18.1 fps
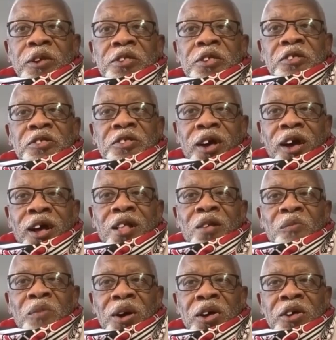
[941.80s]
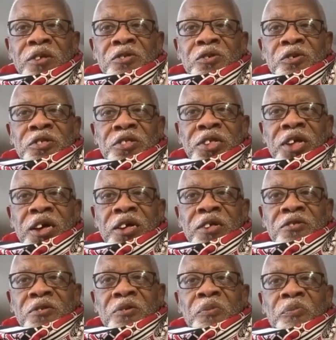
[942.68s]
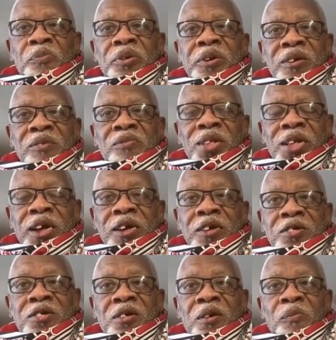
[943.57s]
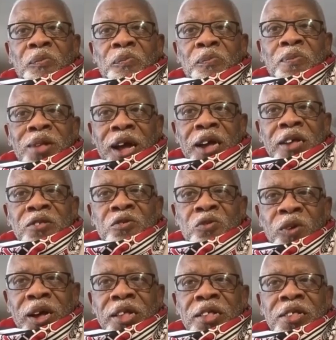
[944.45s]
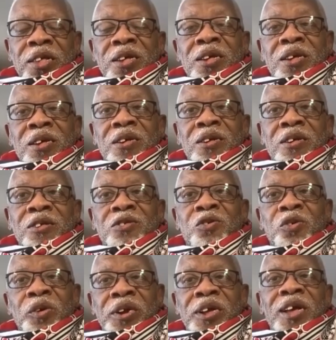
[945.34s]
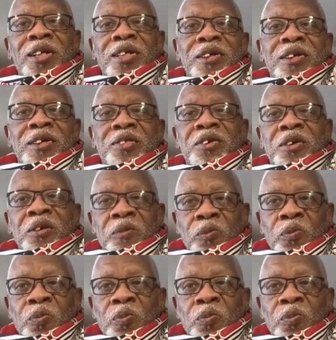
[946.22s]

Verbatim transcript: It is Karl Marx who says, privilege blinds one to reality.